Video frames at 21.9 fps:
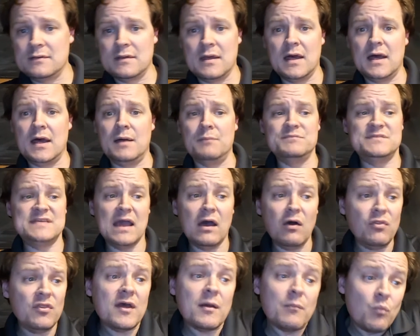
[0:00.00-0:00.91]

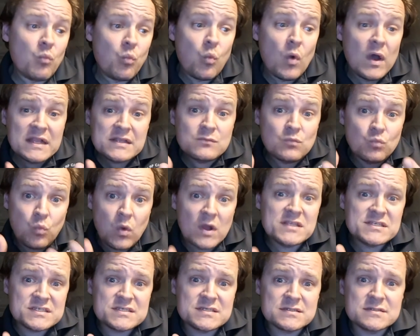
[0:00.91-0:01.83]
Tell them
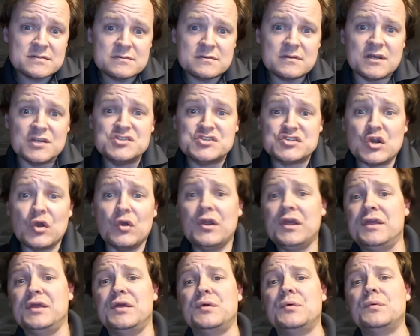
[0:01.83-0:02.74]
what's
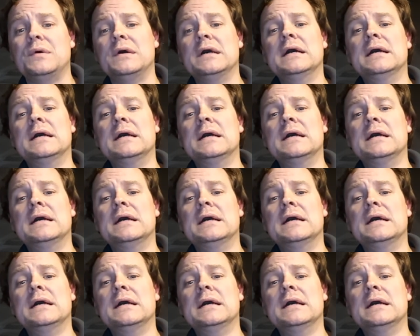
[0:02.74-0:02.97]
concerning you.